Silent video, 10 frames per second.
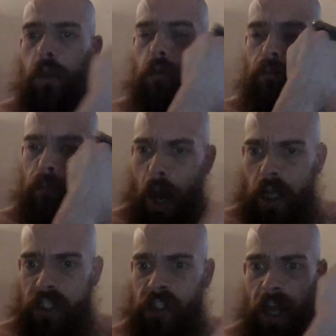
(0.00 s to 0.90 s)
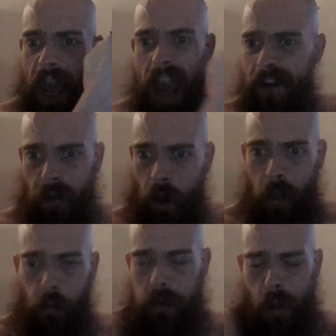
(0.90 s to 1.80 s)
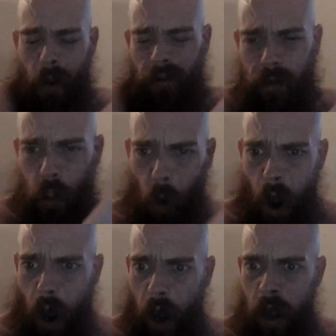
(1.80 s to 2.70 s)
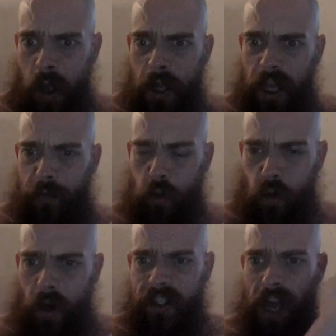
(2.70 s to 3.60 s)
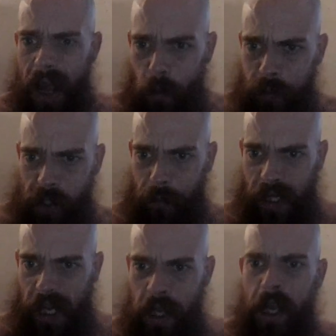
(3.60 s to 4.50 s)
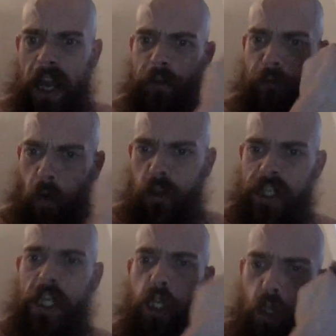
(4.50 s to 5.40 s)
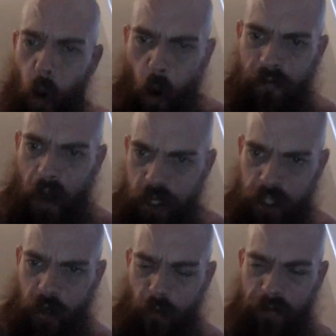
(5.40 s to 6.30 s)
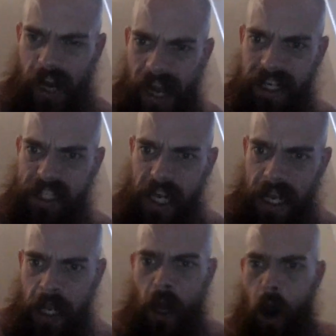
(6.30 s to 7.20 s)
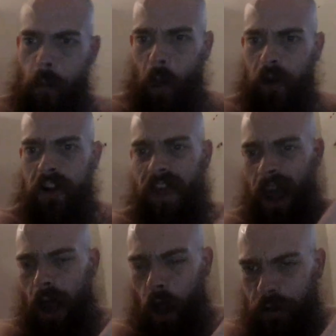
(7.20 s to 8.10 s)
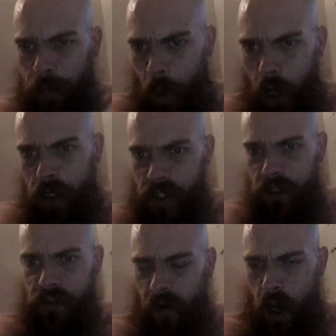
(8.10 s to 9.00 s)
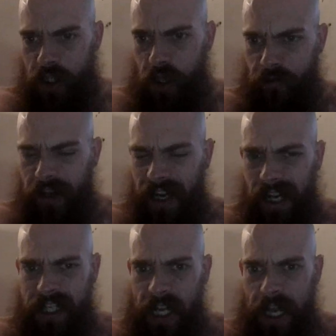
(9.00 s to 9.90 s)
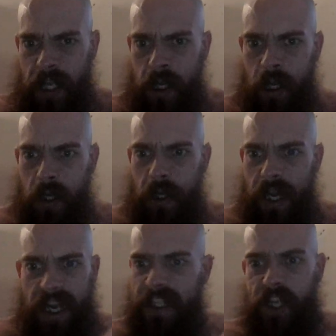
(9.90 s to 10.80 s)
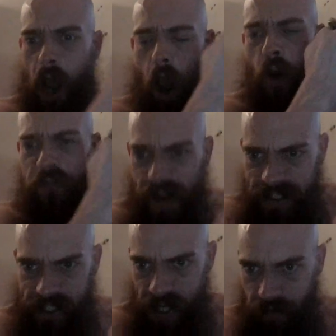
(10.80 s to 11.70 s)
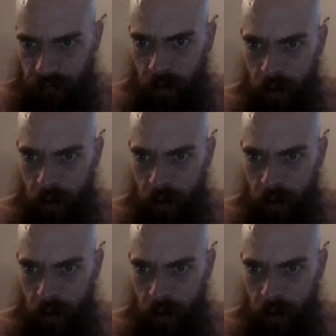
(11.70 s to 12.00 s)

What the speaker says: You must ever, whoever you are, if you're trying to help somebody, enforcing your version of reality upon that other person's version of reality is offensive.